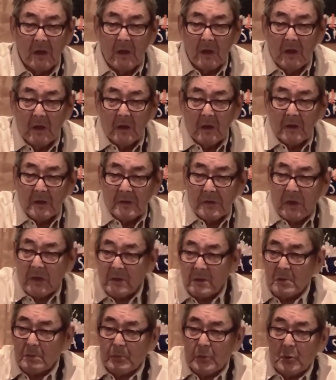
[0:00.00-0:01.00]

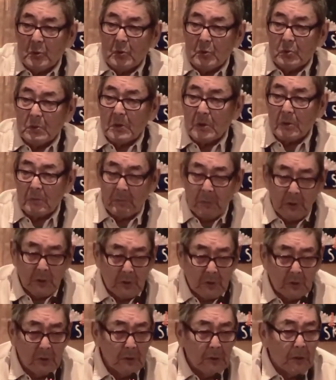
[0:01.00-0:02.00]
Caribou will be good.
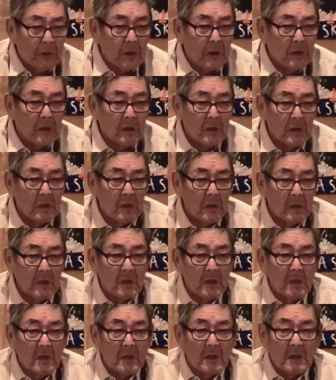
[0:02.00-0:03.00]

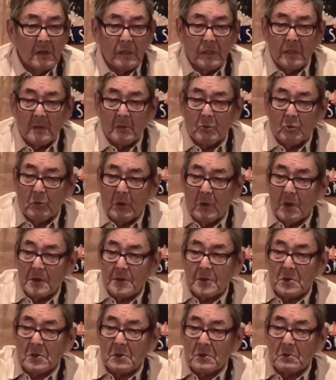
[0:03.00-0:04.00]
The water
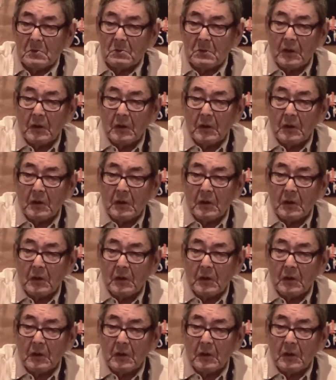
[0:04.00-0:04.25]
will